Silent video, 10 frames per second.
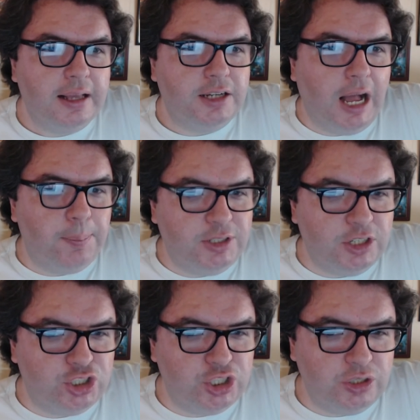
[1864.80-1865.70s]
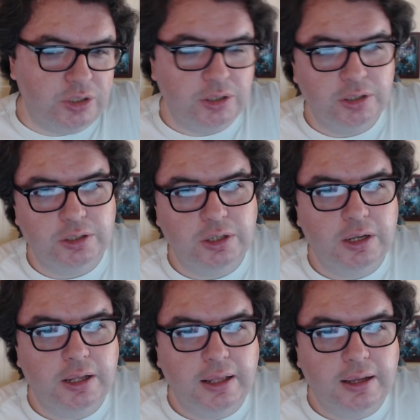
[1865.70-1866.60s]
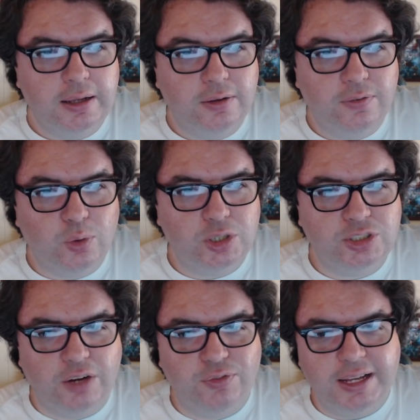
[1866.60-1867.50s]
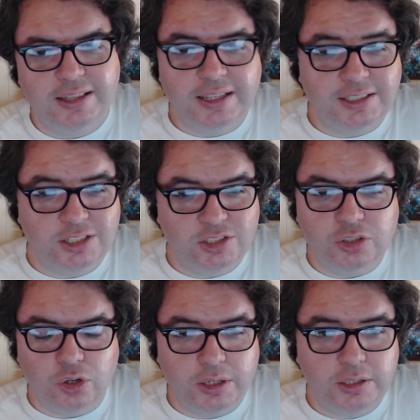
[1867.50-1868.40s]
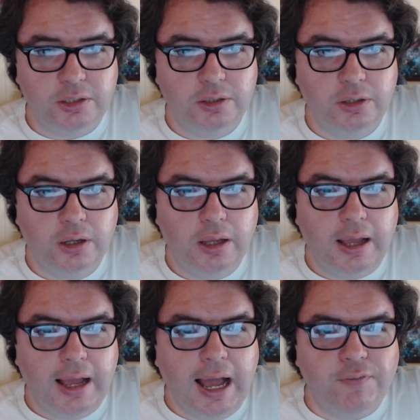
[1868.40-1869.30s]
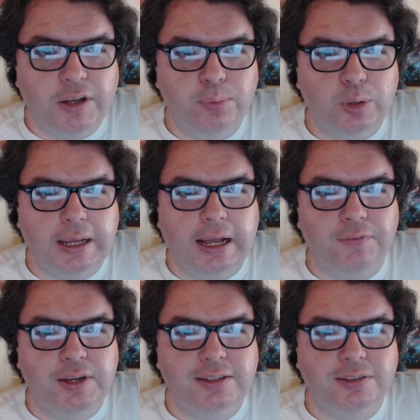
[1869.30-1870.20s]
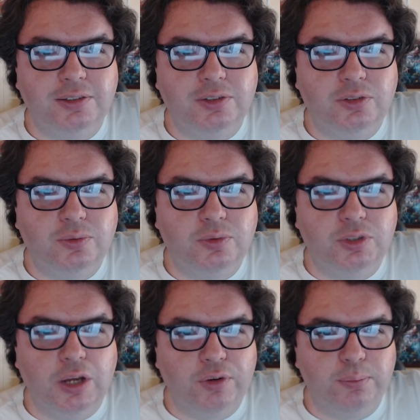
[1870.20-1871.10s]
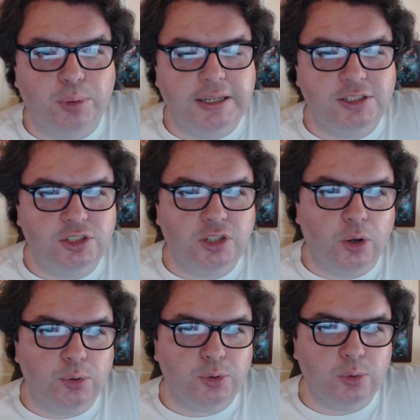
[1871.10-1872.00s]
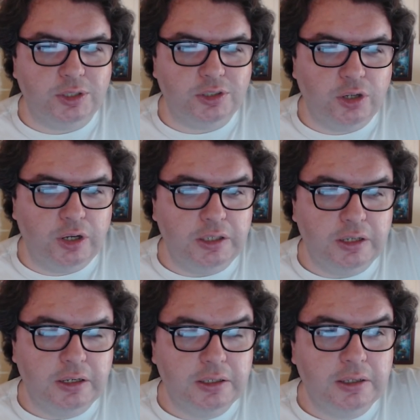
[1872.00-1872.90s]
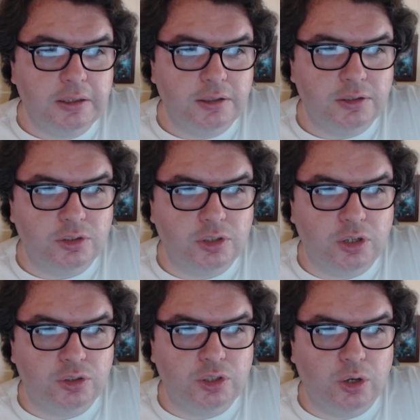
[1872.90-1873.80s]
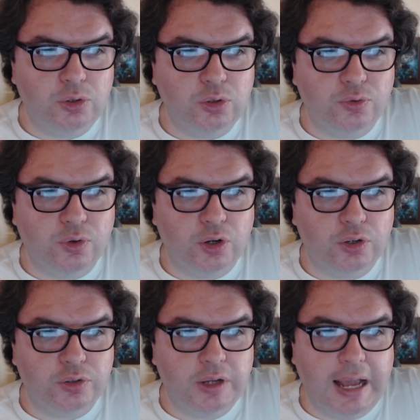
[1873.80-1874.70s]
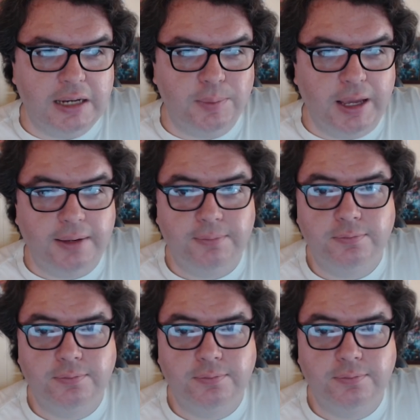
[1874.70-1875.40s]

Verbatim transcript: Competition for stuff like this is good. Having play having different places to go through is good to go to for anime